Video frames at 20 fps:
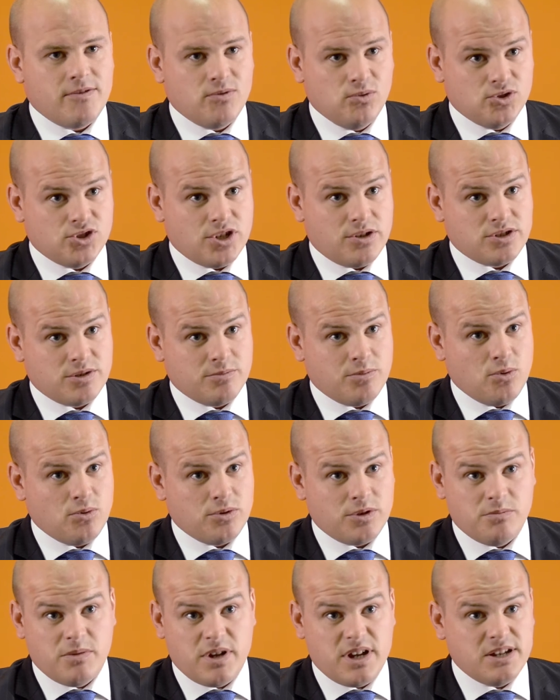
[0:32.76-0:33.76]
they've also
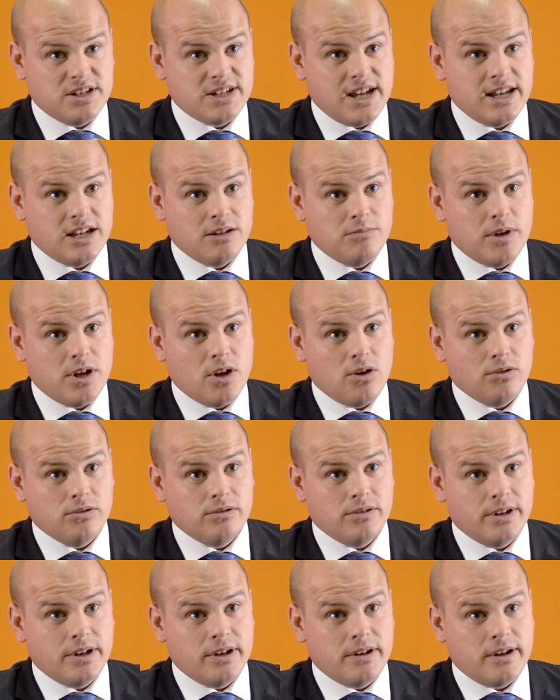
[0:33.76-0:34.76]
supported me, sending me
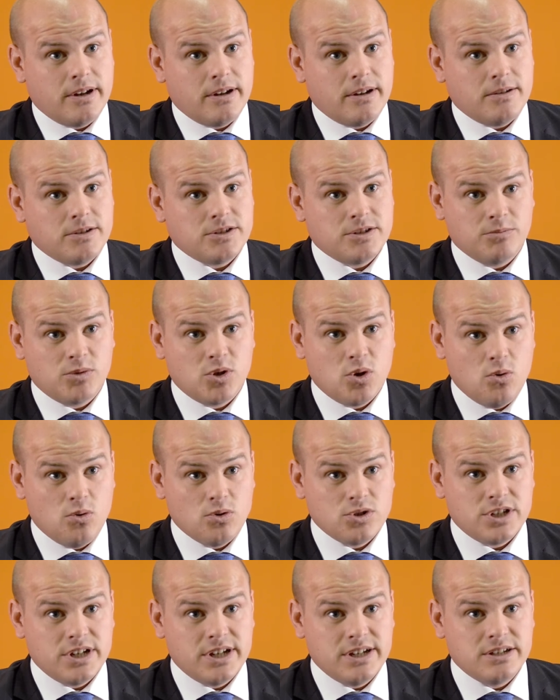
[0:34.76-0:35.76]
on some
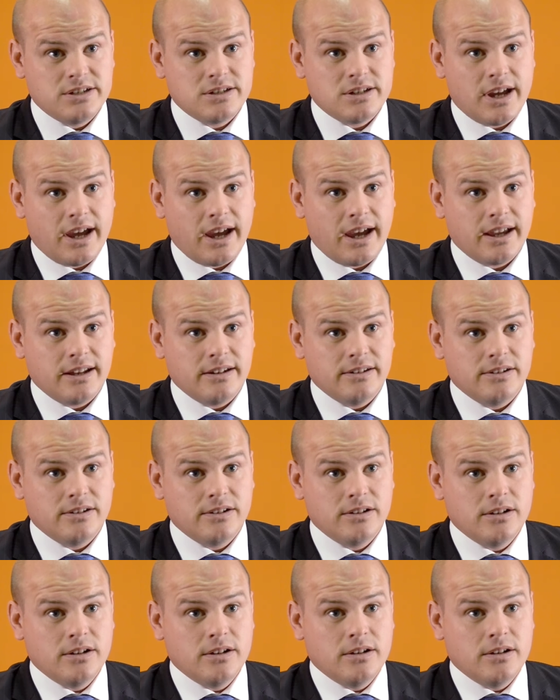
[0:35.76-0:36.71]
courses, and